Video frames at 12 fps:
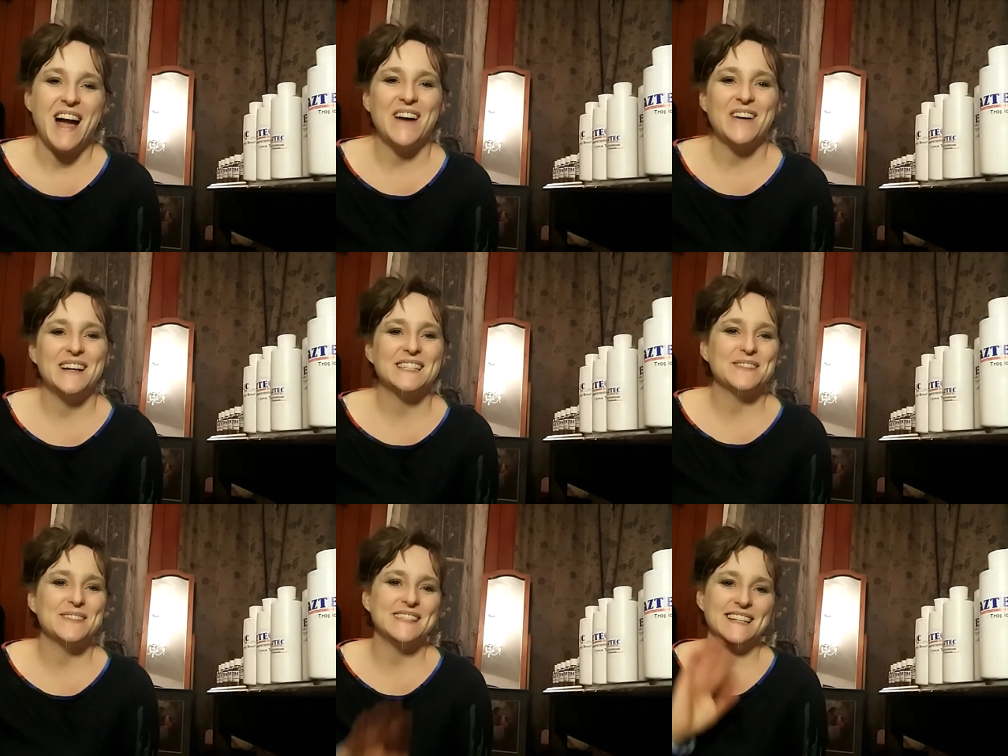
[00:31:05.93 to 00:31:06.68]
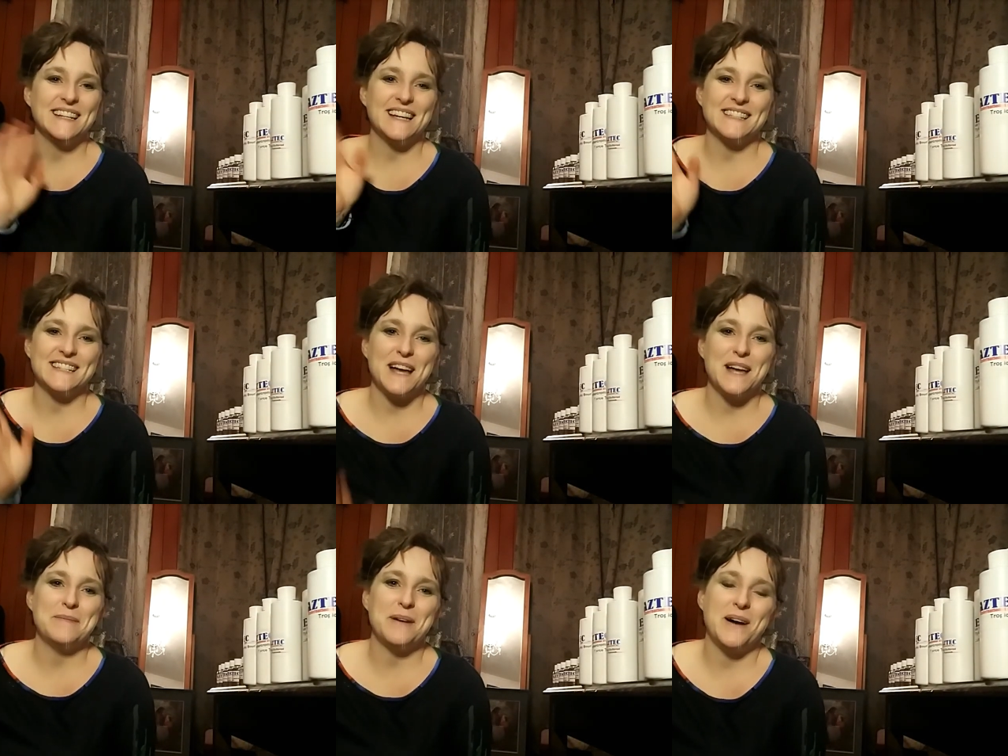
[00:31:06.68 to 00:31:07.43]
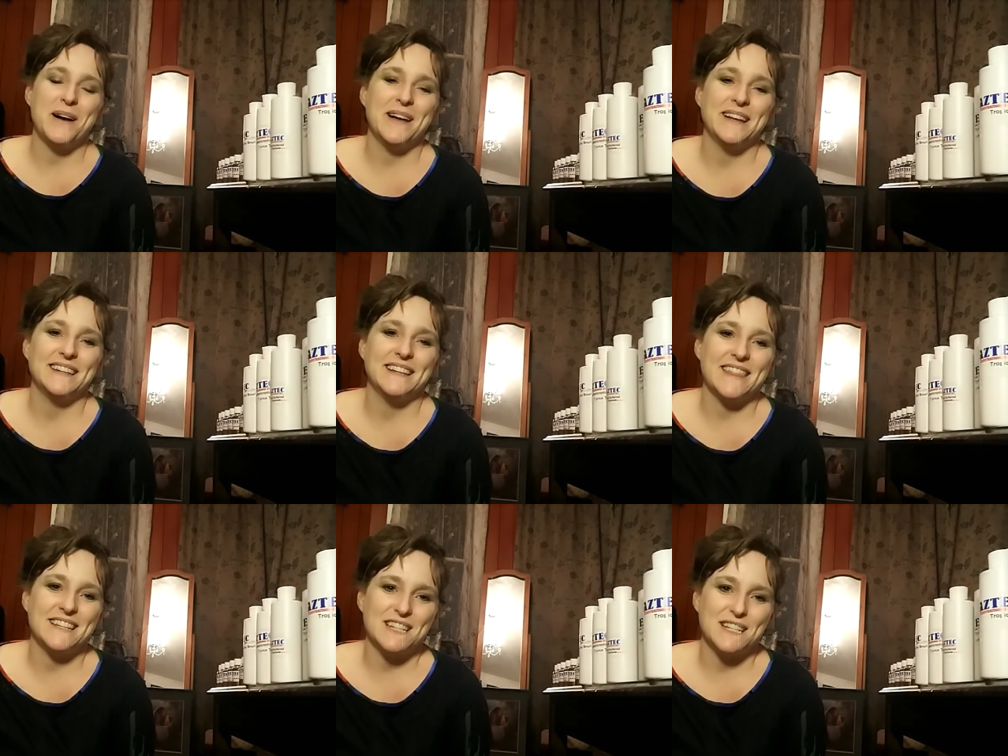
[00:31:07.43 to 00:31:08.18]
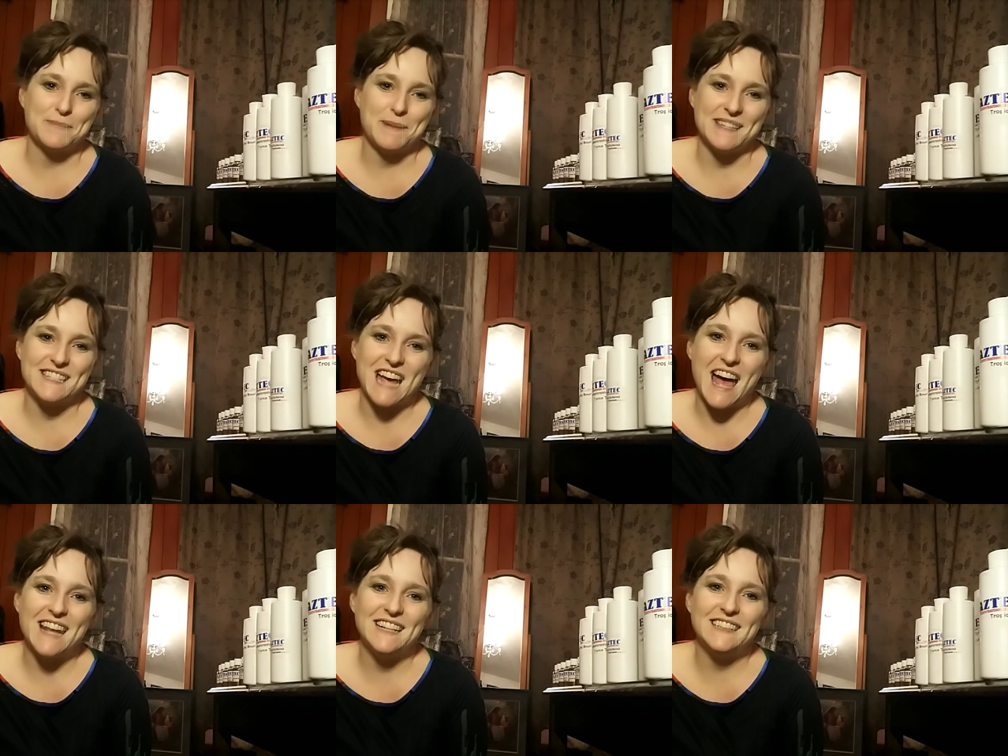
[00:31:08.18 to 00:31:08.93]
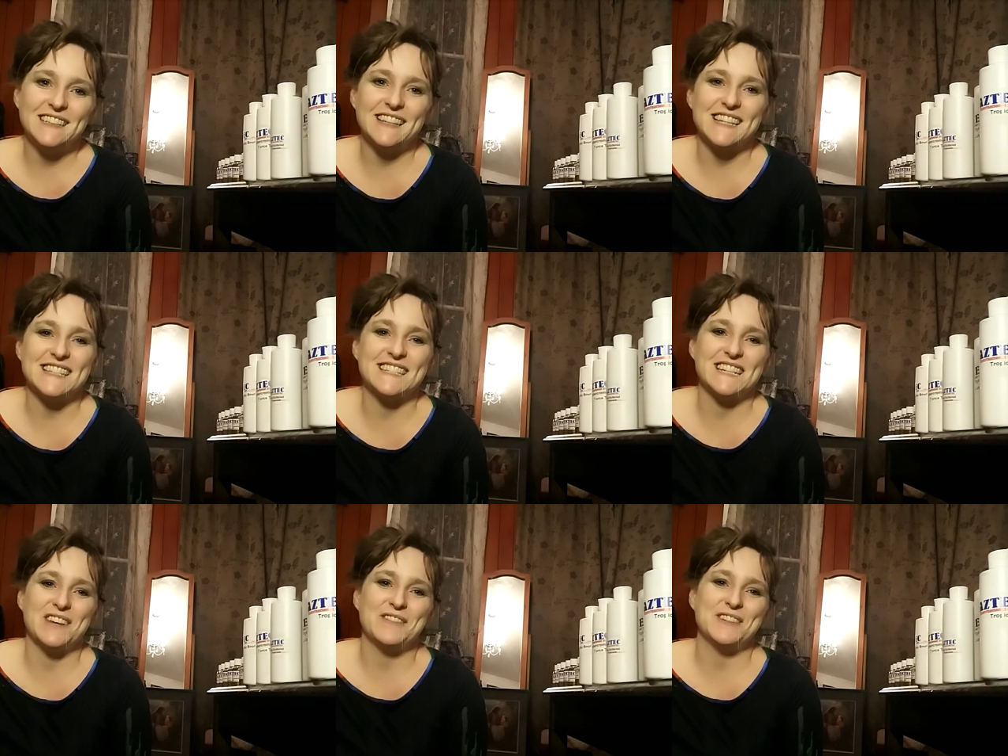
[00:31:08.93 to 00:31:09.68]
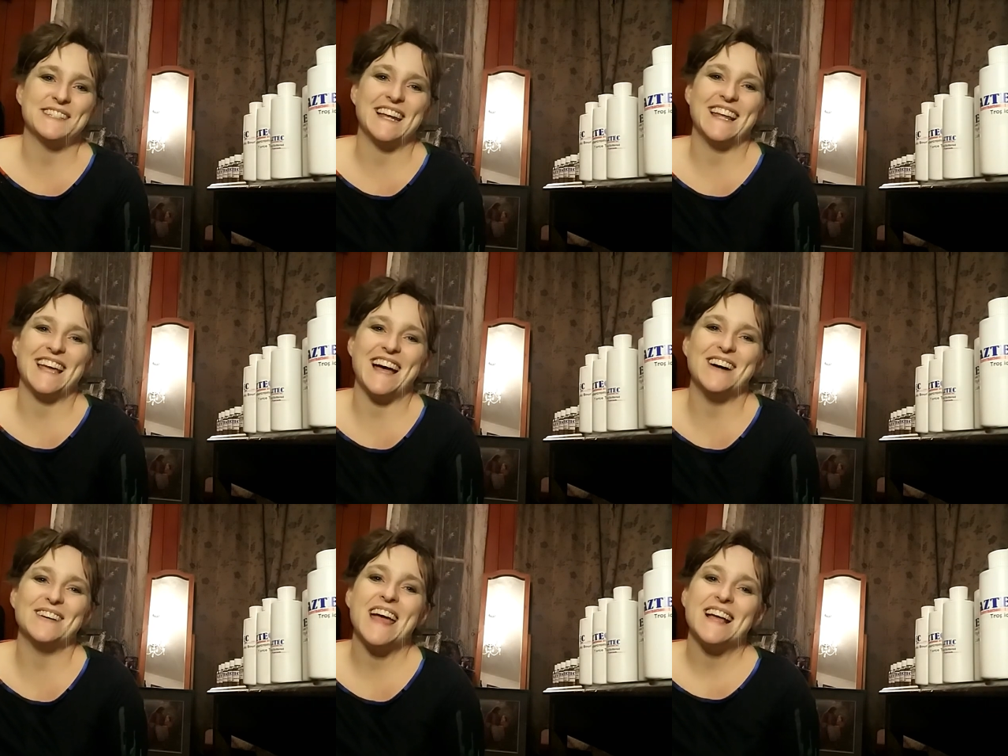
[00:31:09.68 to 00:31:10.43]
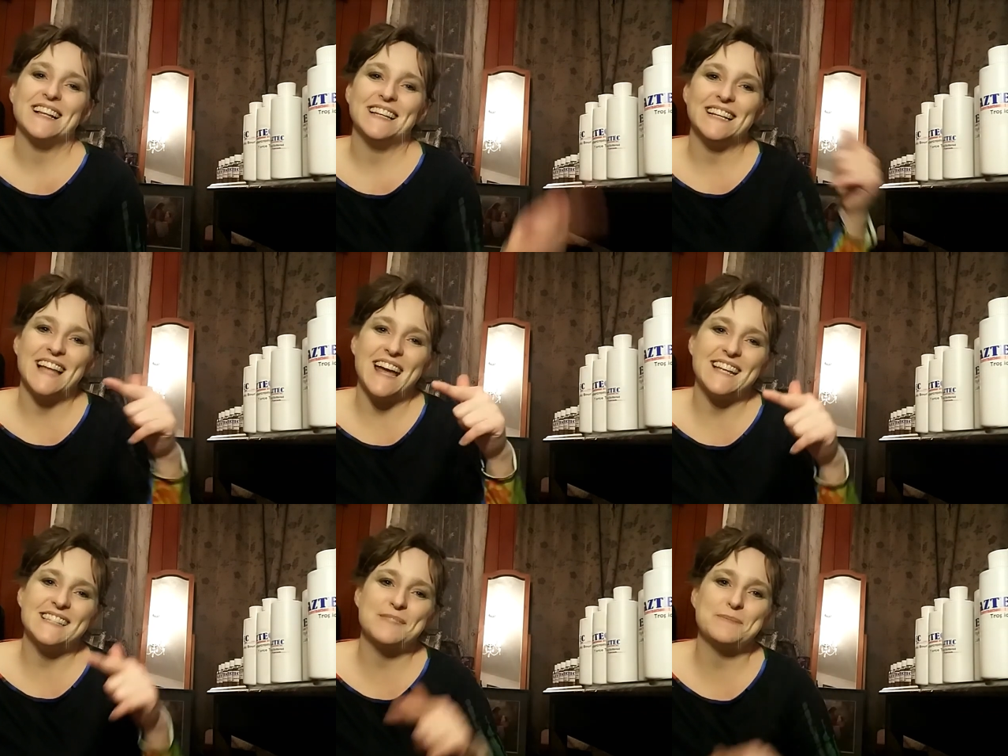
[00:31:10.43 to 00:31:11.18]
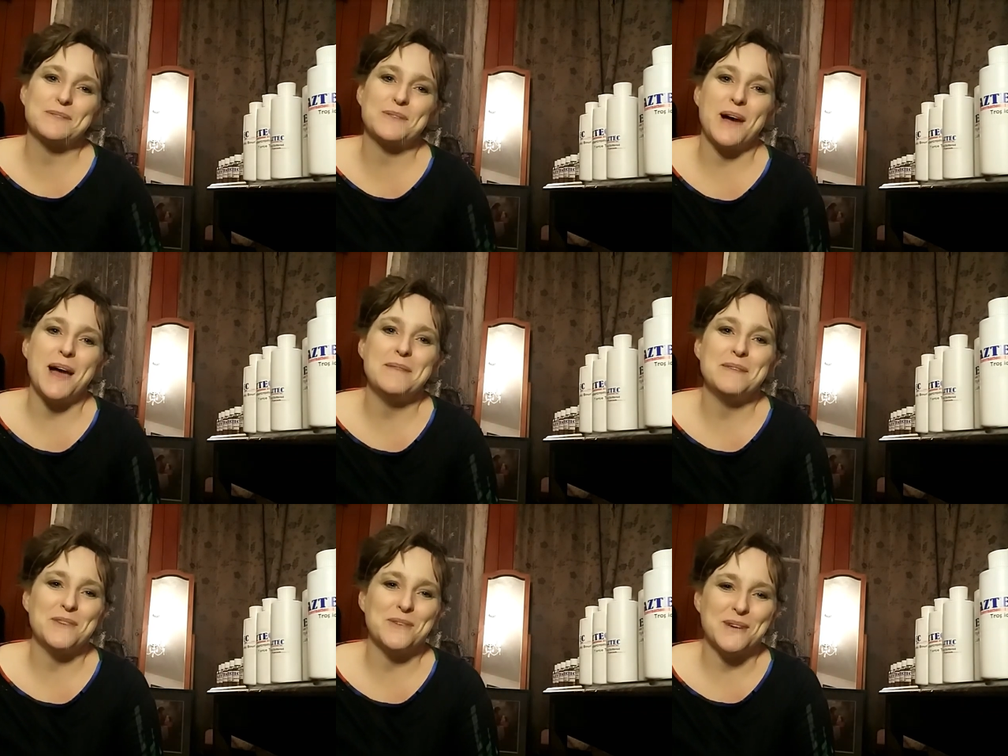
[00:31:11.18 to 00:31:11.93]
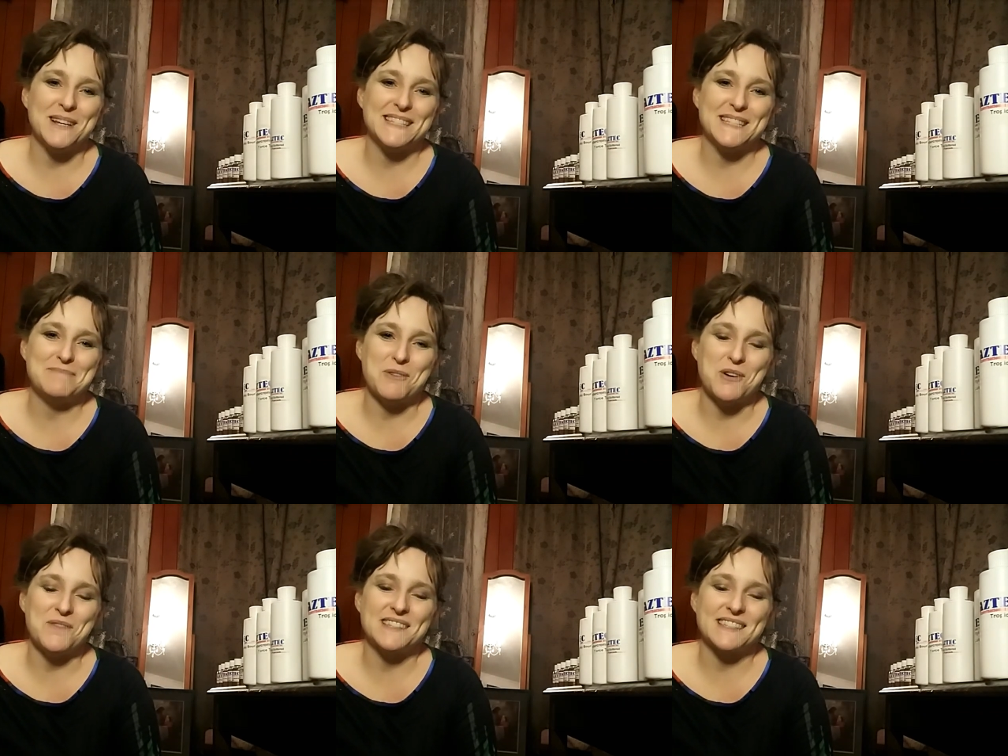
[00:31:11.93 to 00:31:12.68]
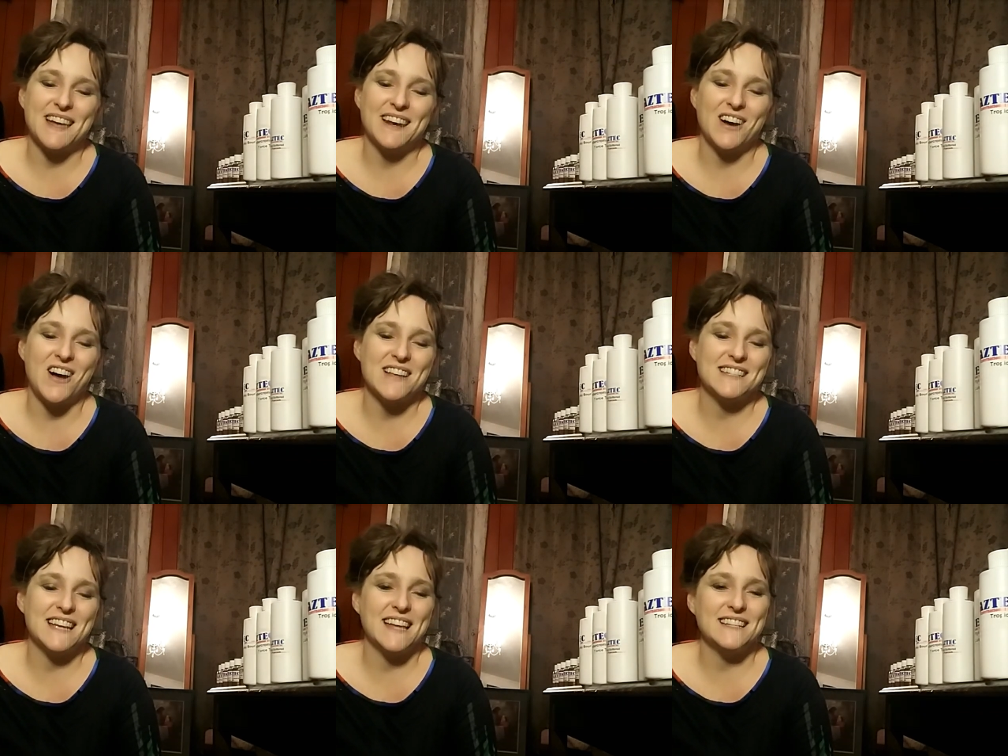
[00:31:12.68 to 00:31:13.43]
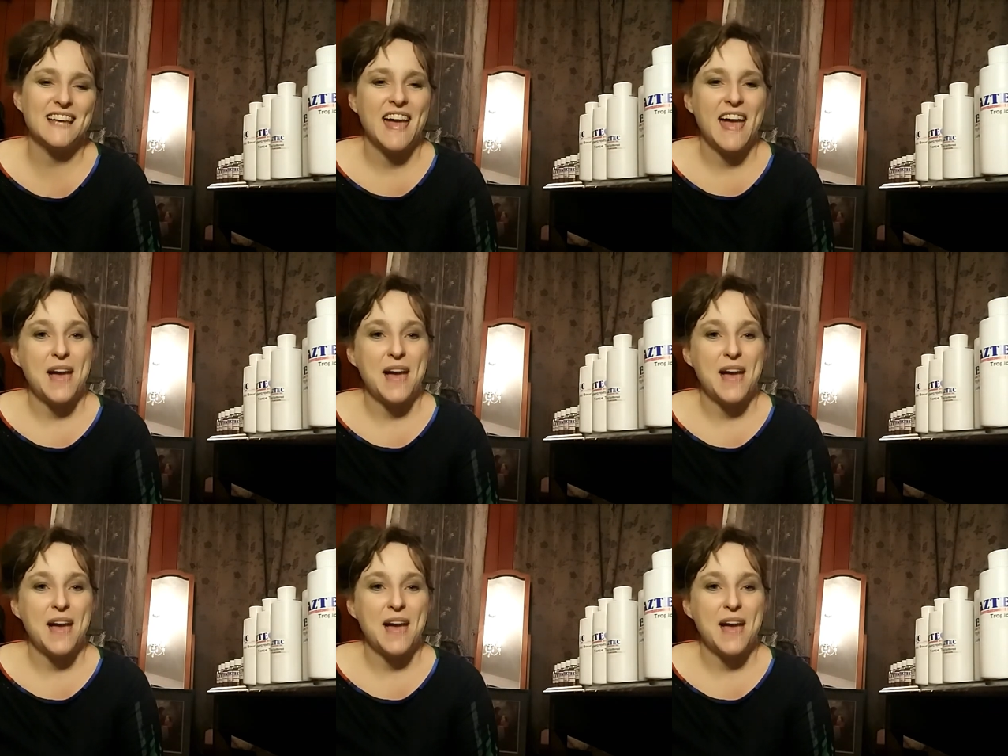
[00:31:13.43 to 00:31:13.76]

All right, so see you next time on the Jen Spice channel. This is Jennifer signing out. Click like and subscribe if you want to see more of this kind of content.